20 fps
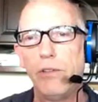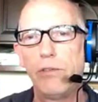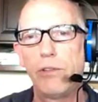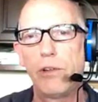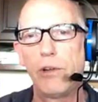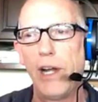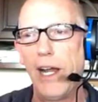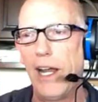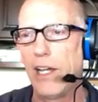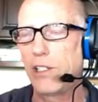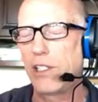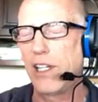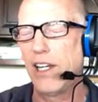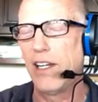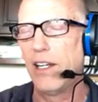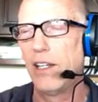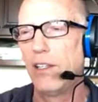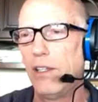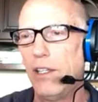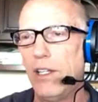for
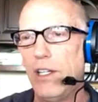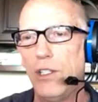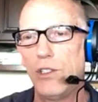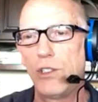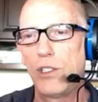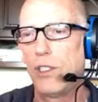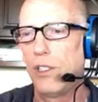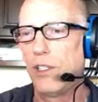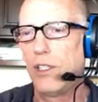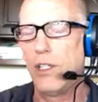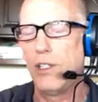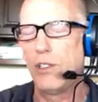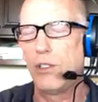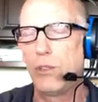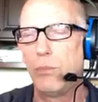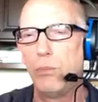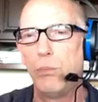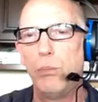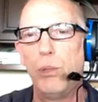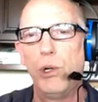asking these
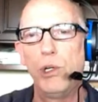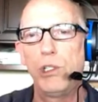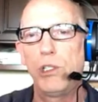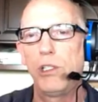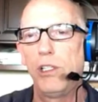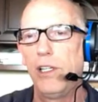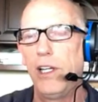these bush